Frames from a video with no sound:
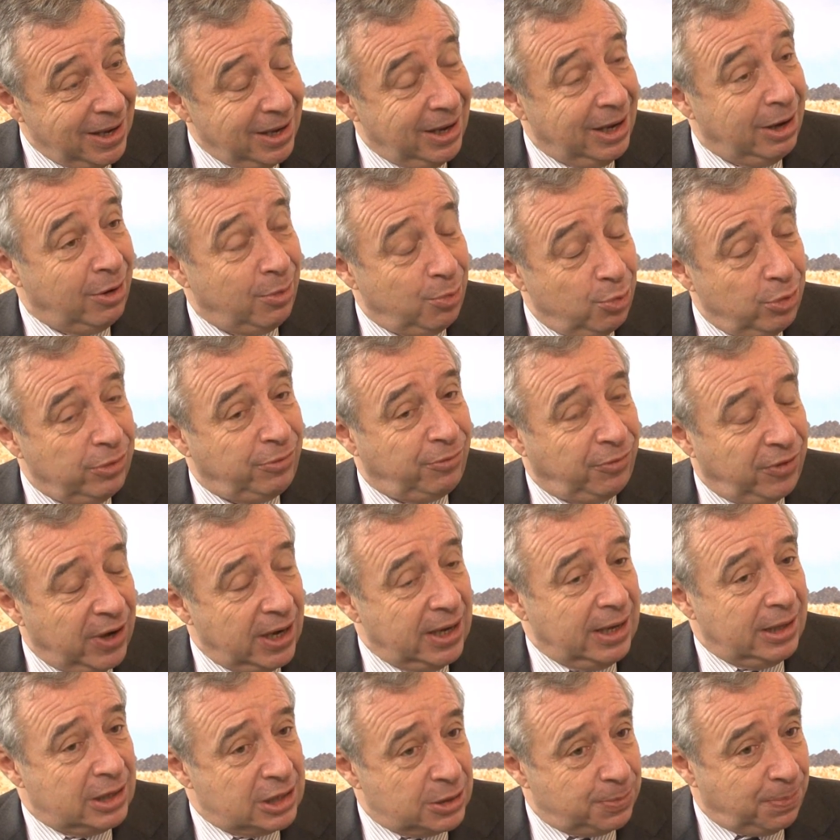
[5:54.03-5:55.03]
I would
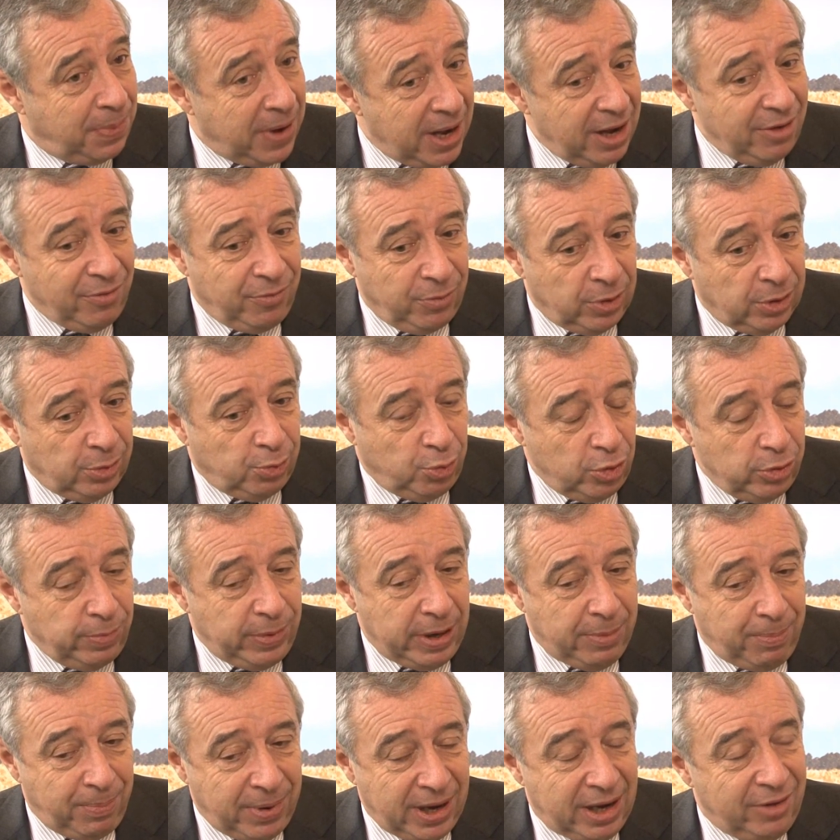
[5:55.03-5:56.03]
think it's painful, it would
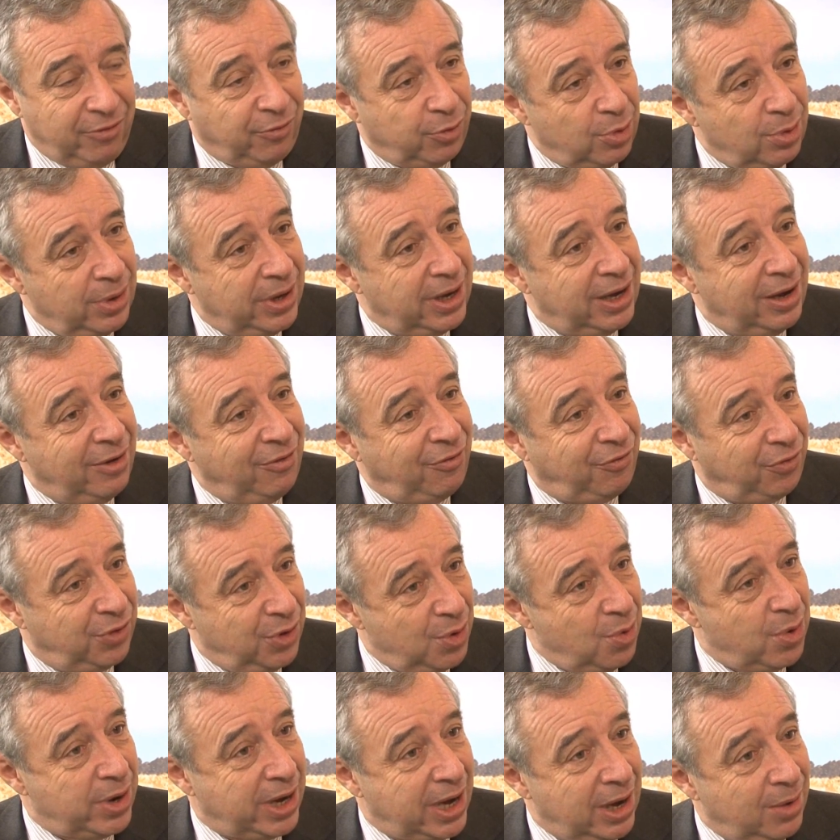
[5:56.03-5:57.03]
be painful if
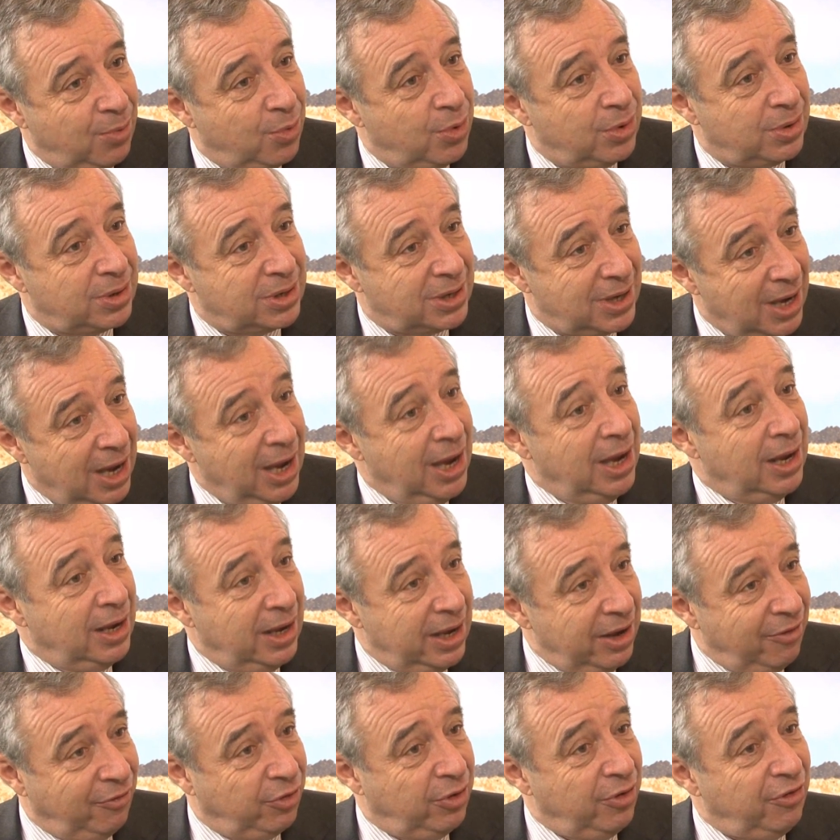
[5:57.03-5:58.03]
UK would
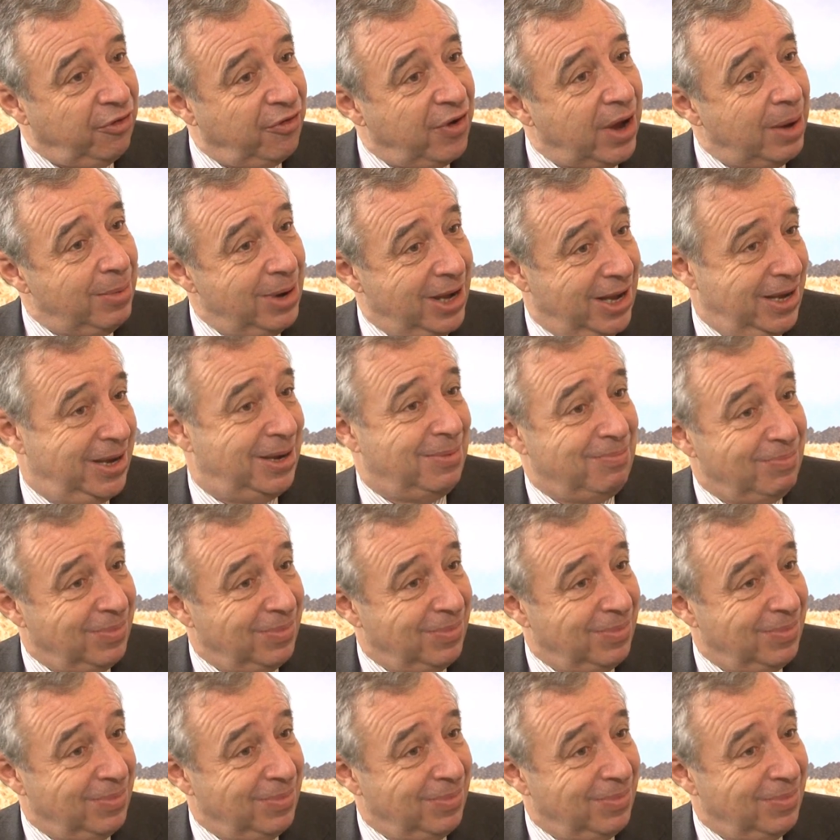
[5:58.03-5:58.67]
leave the family.